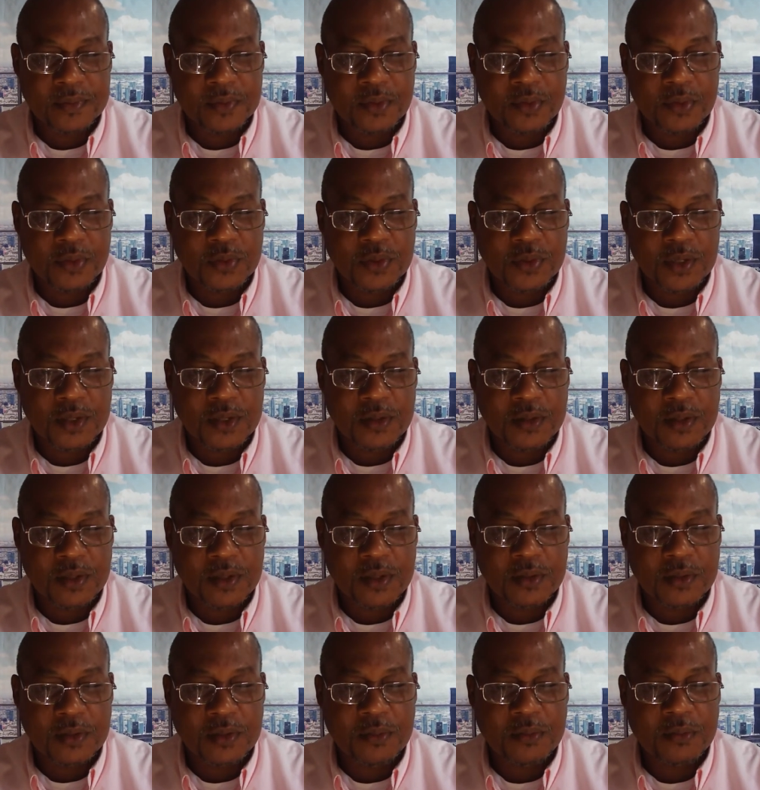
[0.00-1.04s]
Okay?
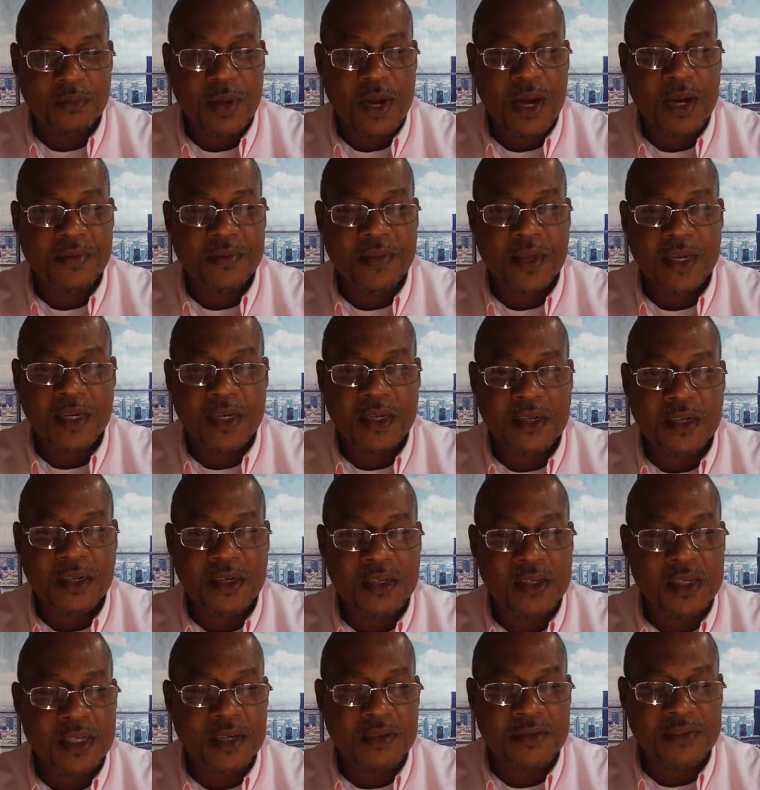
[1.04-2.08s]
Back then, he
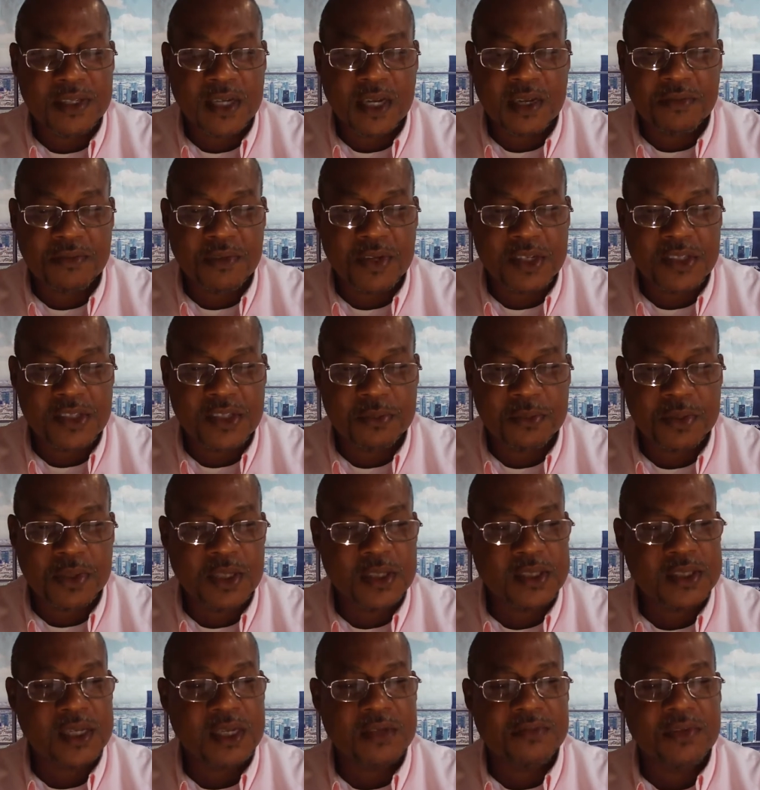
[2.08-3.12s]
couldn't give salvation
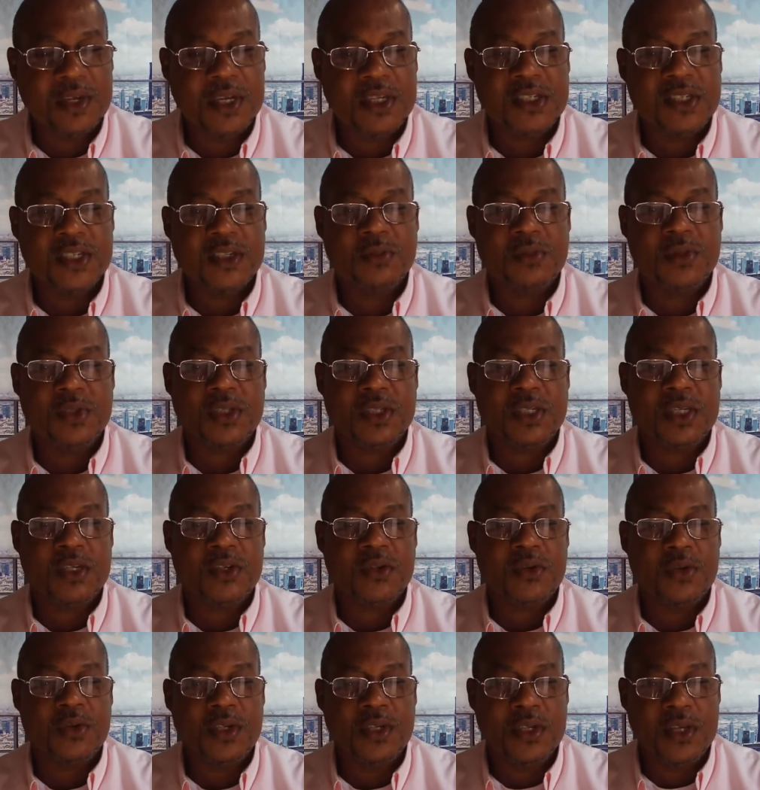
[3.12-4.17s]
because salvation was, could
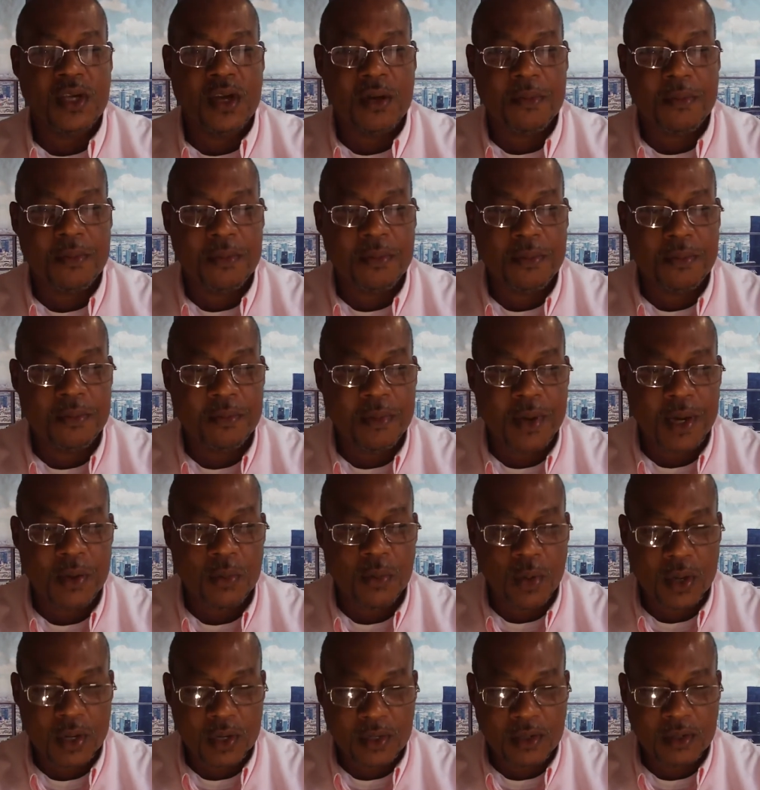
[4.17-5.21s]
only come by
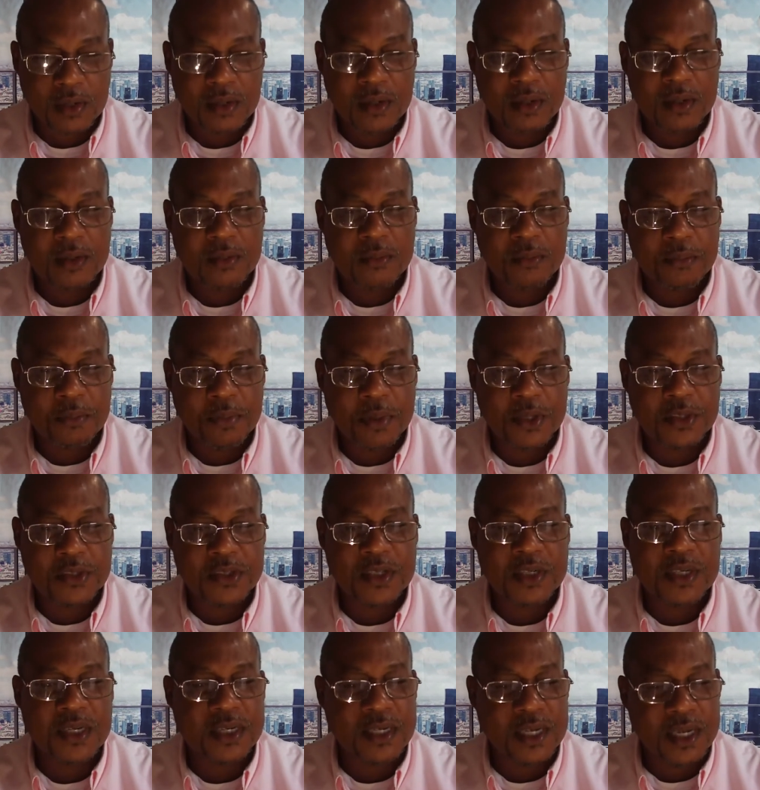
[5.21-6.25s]
one
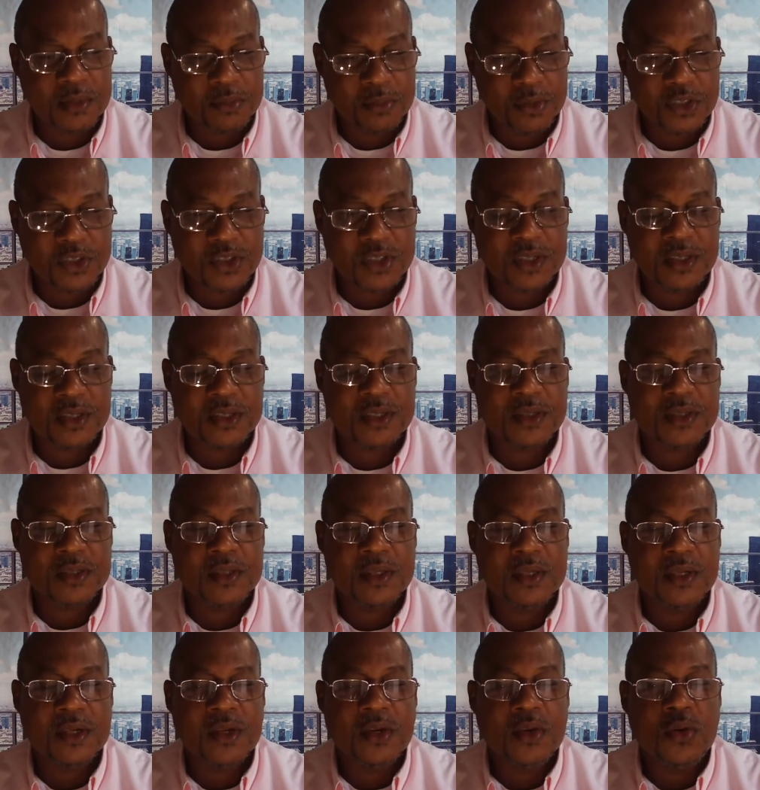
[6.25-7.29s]
person, and that was Jesus,
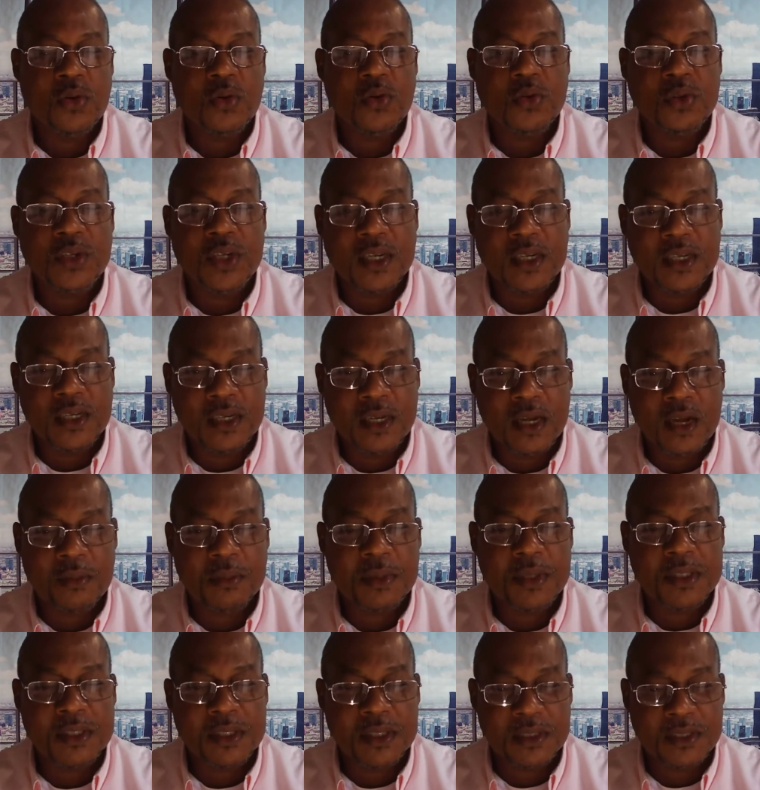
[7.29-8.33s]
who didn't come
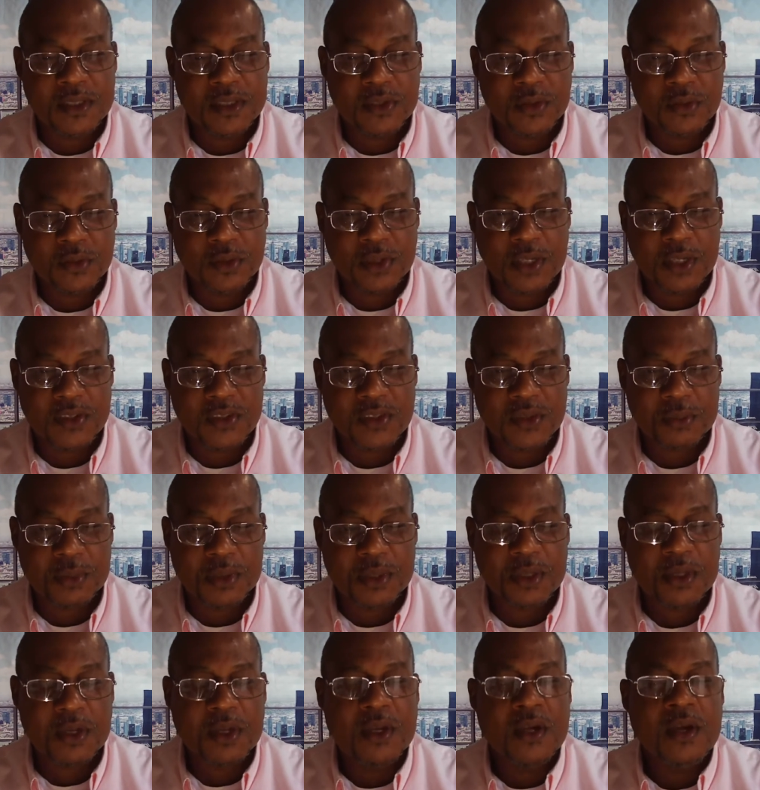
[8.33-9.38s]
until the New Testament.
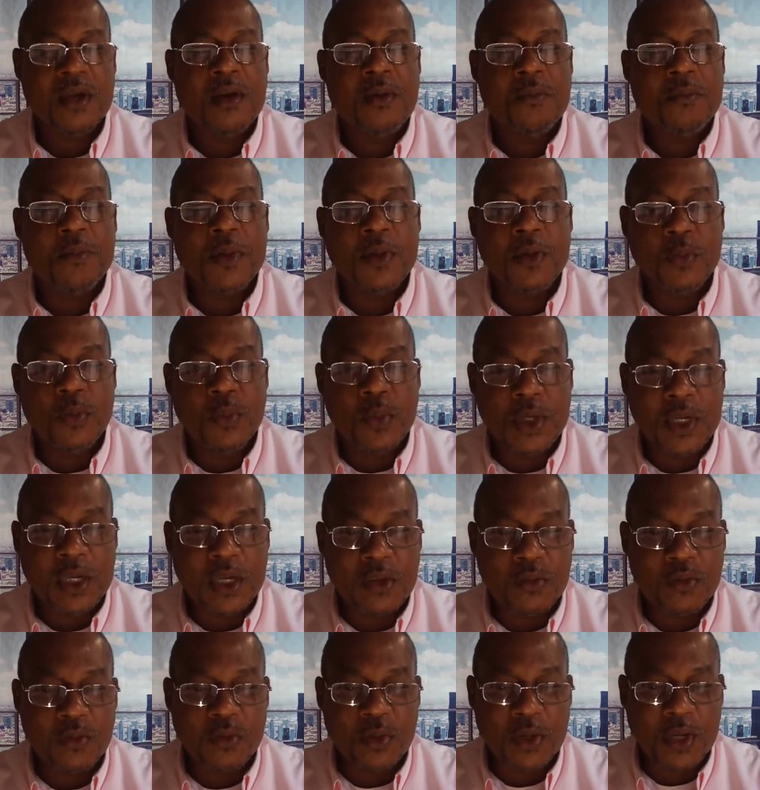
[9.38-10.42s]
But
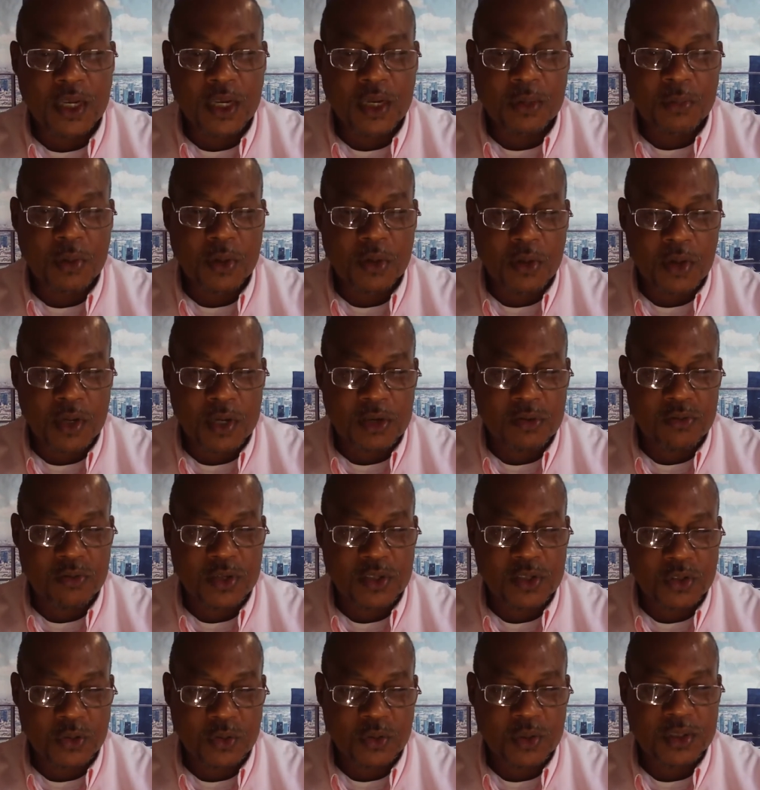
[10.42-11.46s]
we read about all the
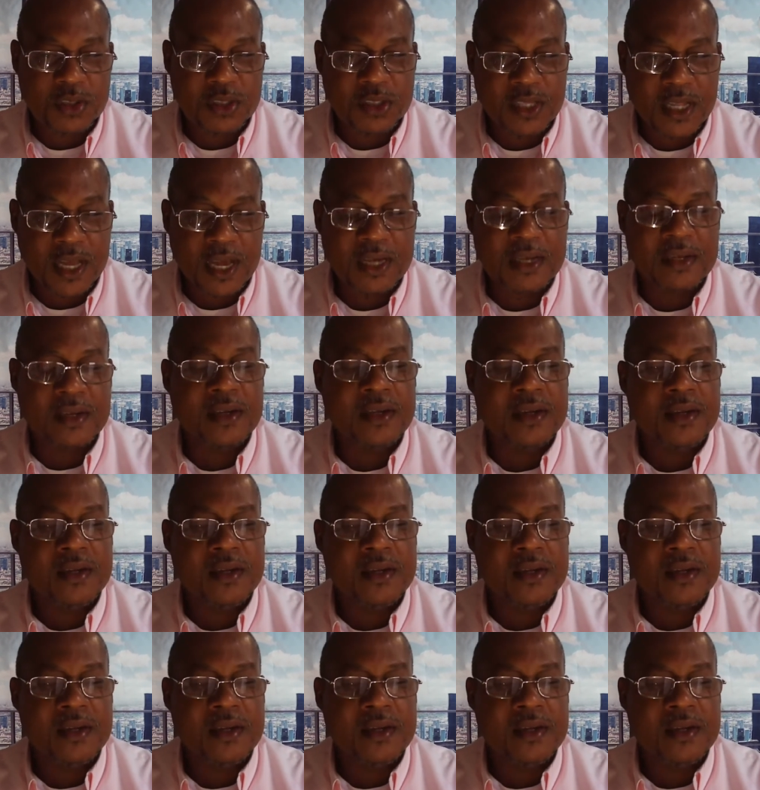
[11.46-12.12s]
rituals that